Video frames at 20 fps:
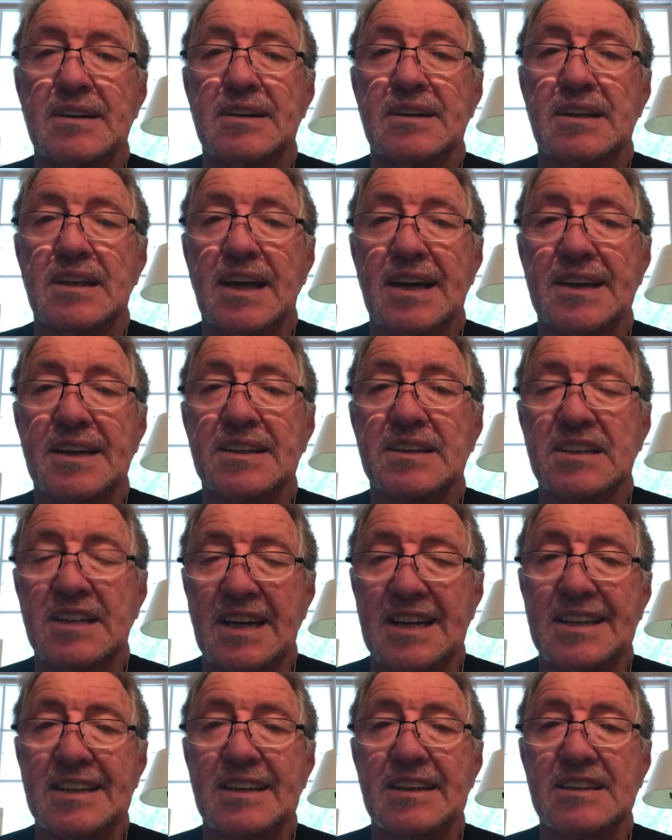let us
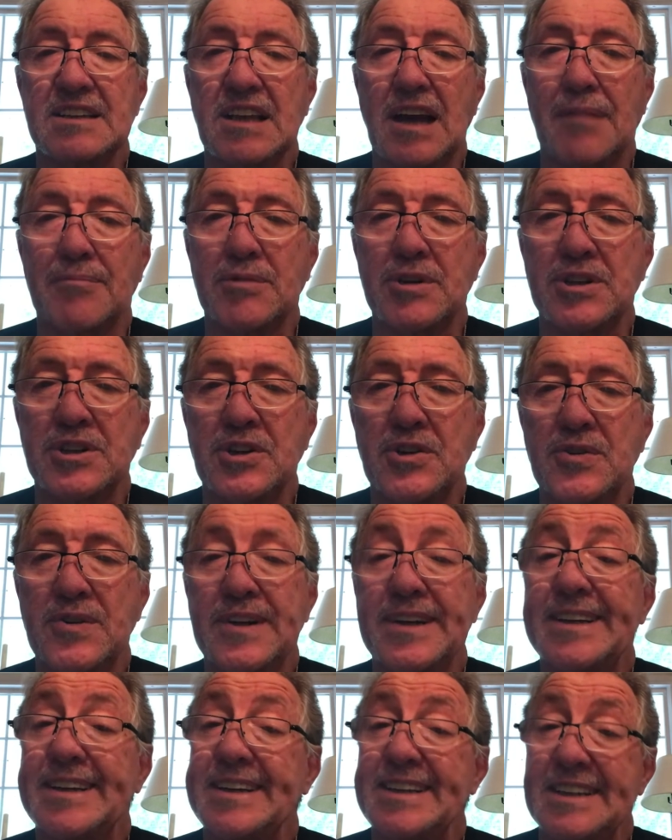take this
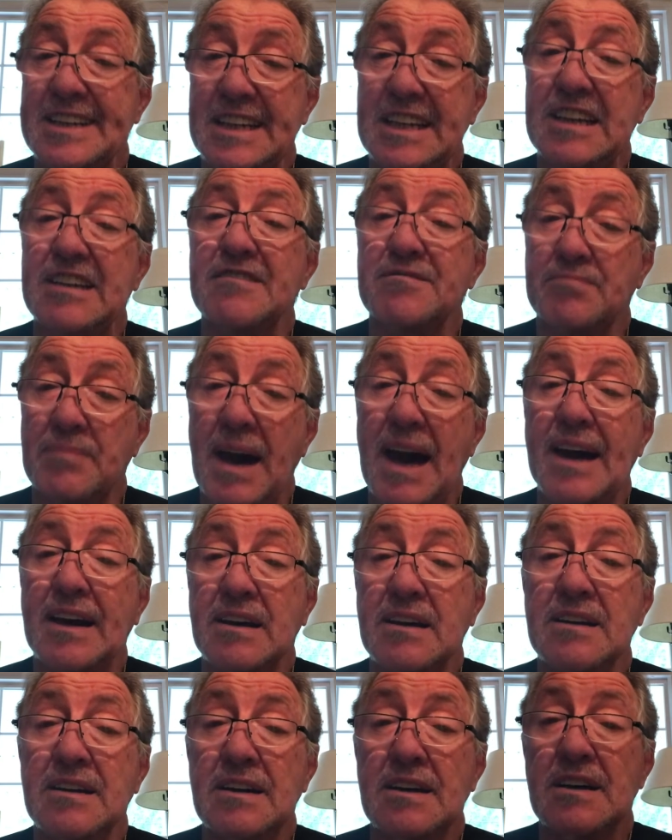opportunity to give
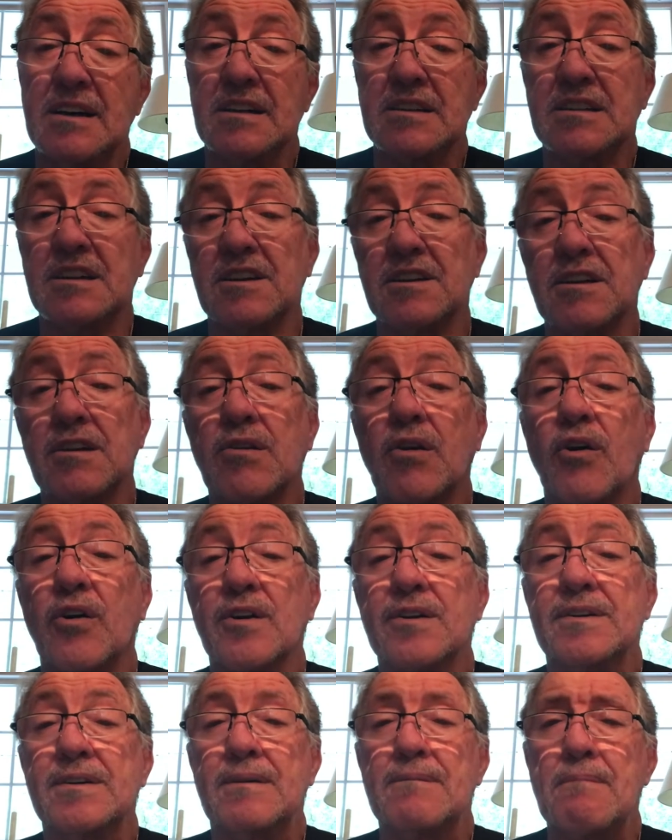back to the
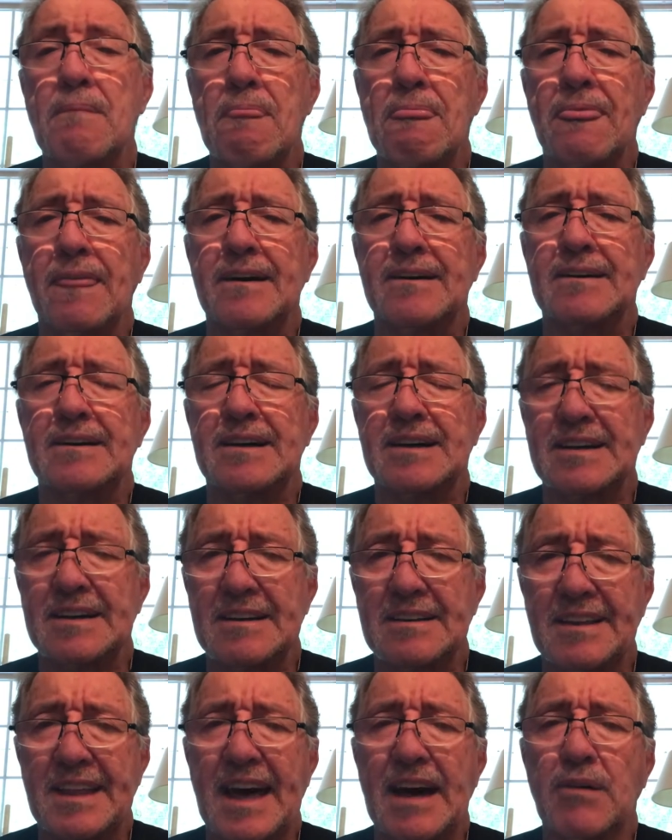Lord
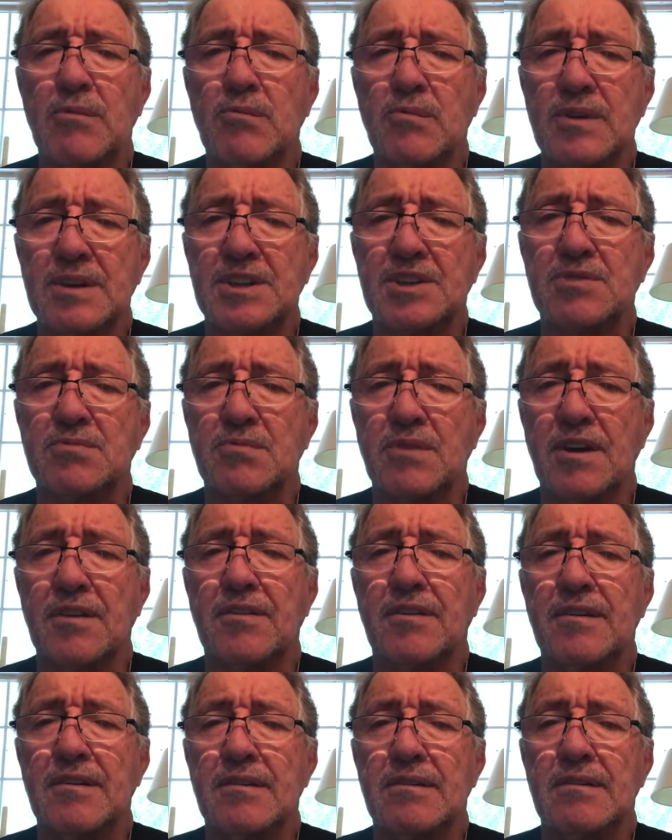that which
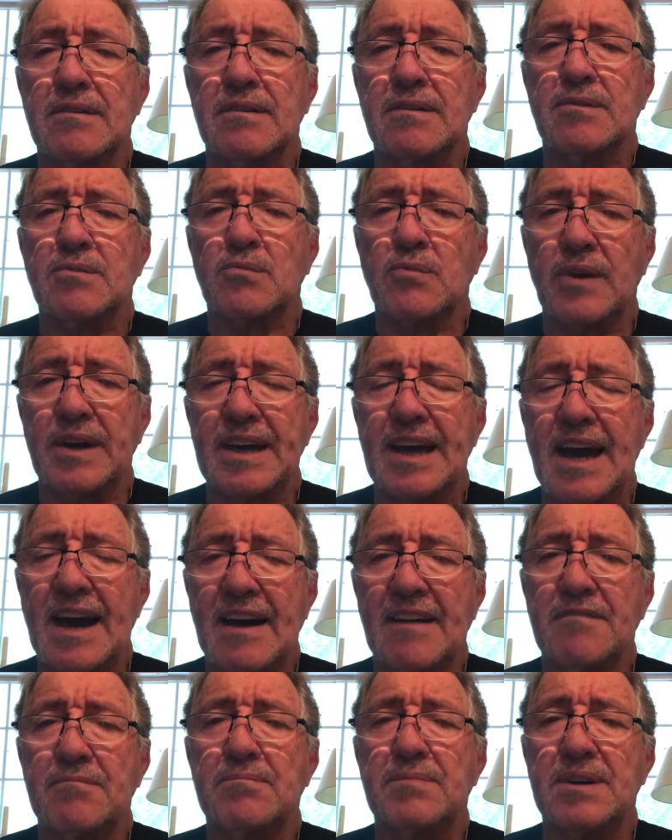with we
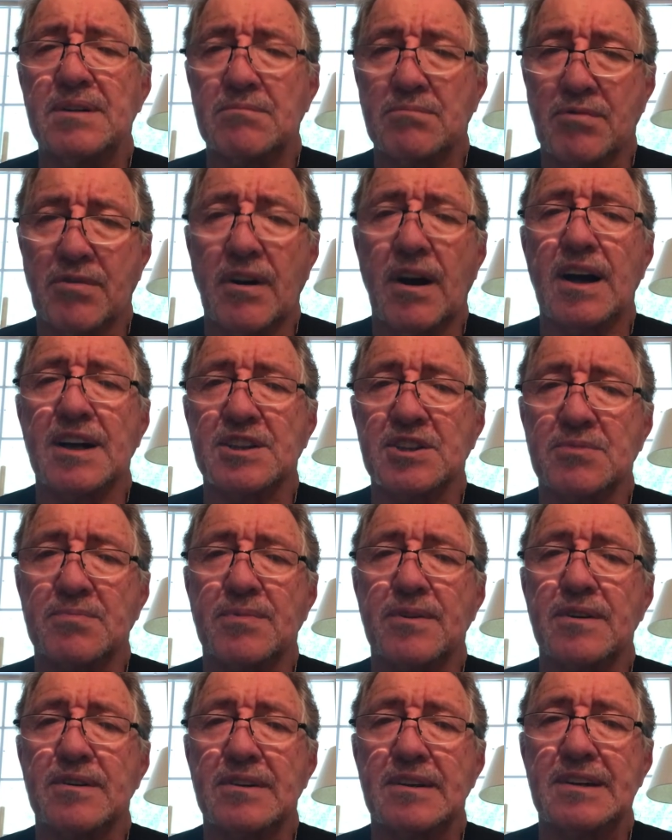have been
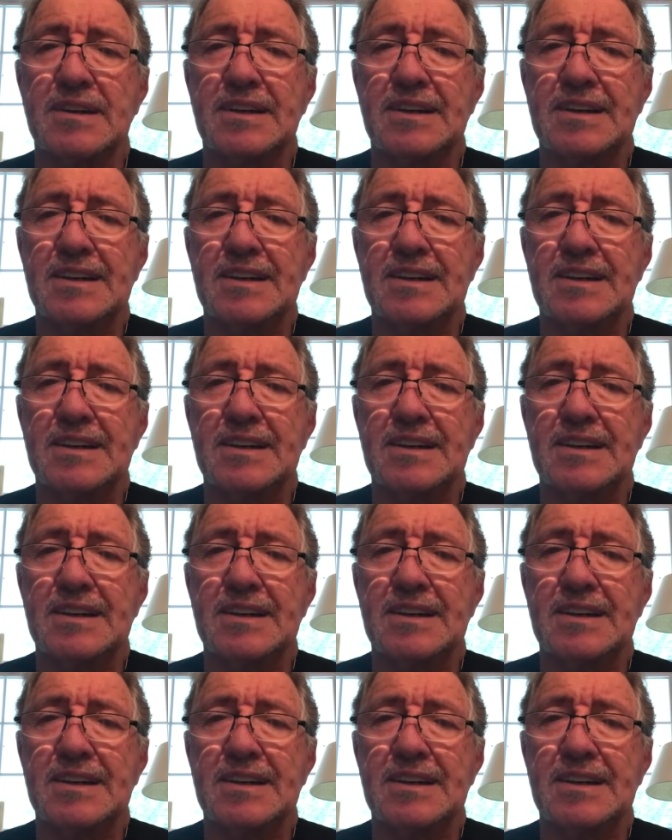prospered.